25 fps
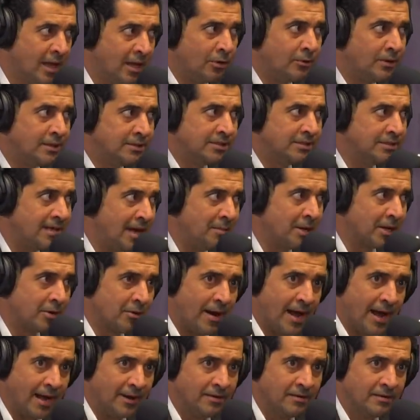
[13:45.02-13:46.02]
Hillary's a
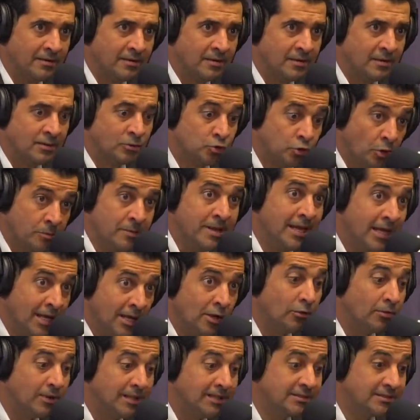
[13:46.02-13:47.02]
Democrat. To me,
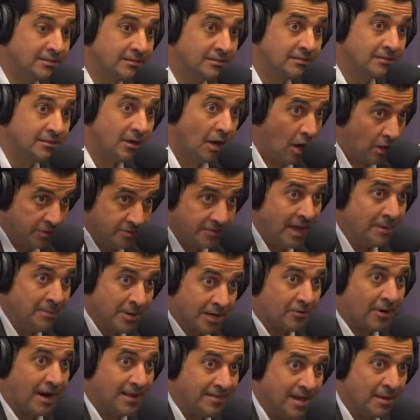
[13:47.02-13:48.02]
Hillary's a
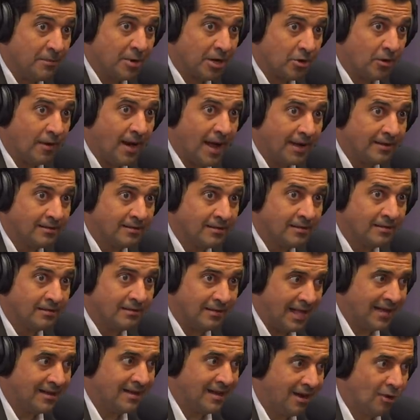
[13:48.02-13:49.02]
Democrat,
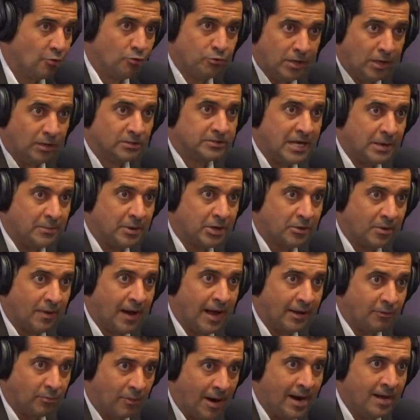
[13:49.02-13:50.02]
like a real
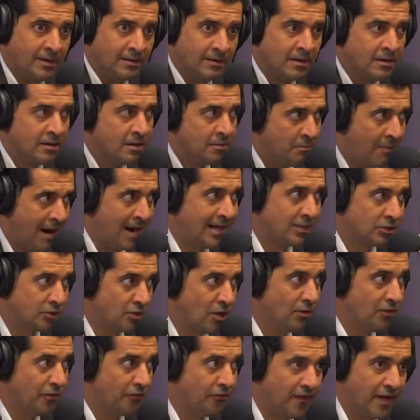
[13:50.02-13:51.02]
Democrat, right? Yeah.
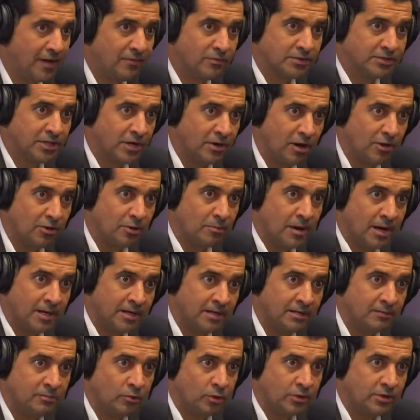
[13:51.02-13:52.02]
Minus all the favors and all the
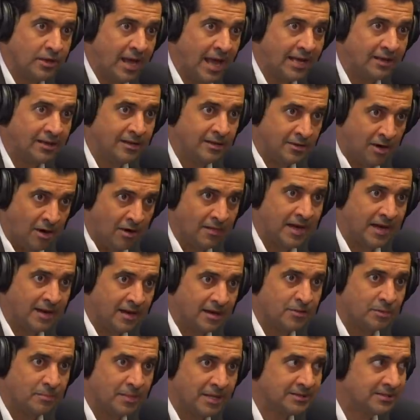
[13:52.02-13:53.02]
money with Haiti and all
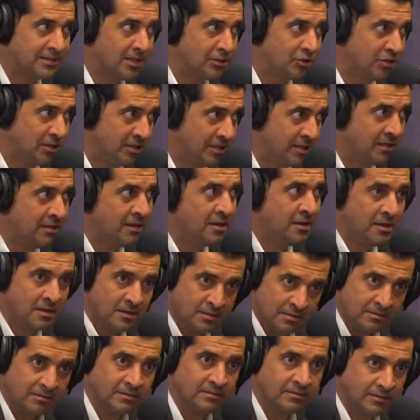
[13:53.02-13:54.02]
that other mess that she did,
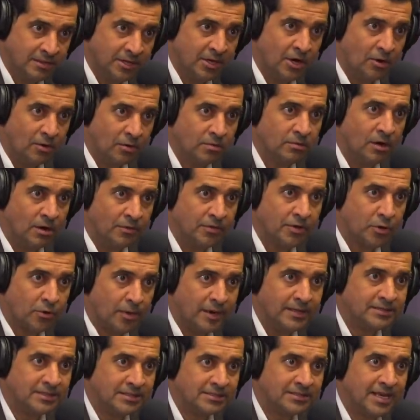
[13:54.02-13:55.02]
you know, on the
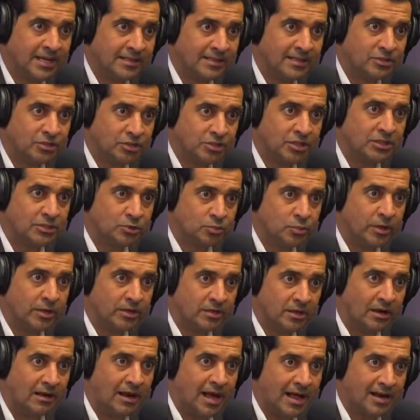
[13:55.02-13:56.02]
crazy side that she is
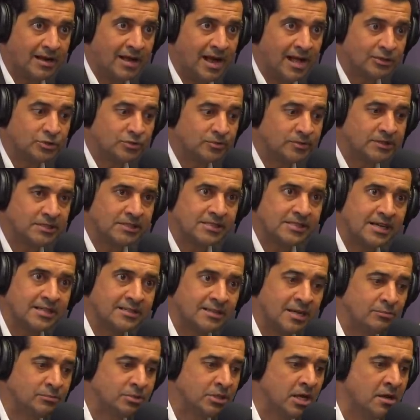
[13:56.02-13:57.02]
with a lot of controversy
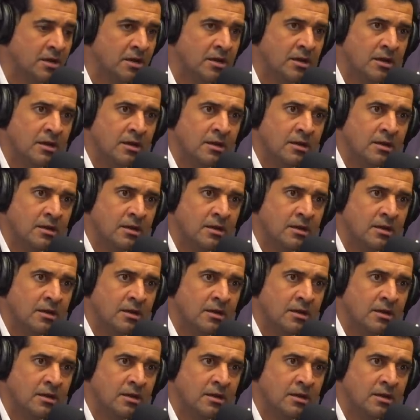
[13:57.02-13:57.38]
that comes.